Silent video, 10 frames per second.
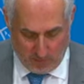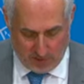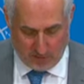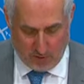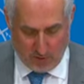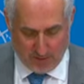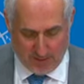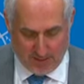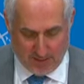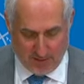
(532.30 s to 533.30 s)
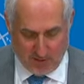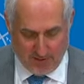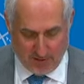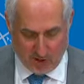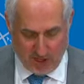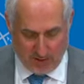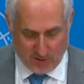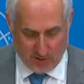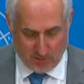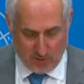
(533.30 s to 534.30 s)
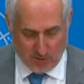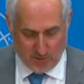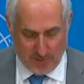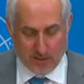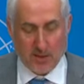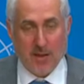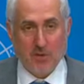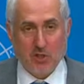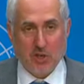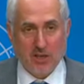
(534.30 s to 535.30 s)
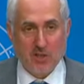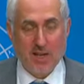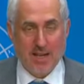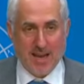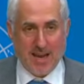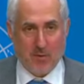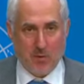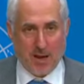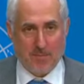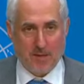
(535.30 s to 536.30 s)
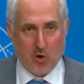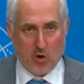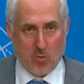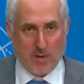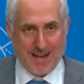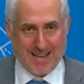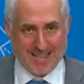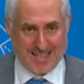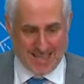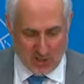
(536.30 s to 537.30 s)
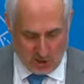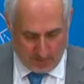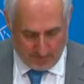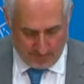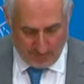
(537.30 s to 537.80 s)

which focuses on the challenges posed by climate change and rapid urbanization.